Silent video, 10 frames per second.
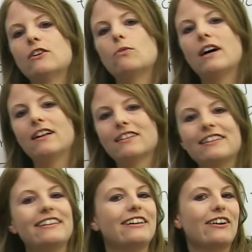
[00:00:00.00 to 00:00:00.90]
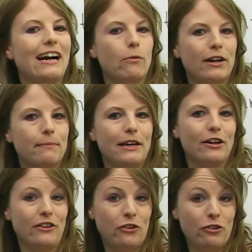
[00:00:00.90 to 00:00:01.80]
Well, you know, I want to be a
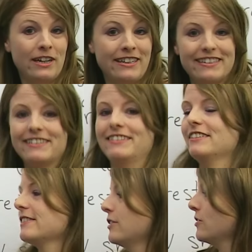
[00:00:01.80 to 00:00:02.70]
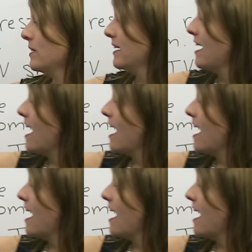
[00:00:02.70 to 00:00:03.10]
good student, so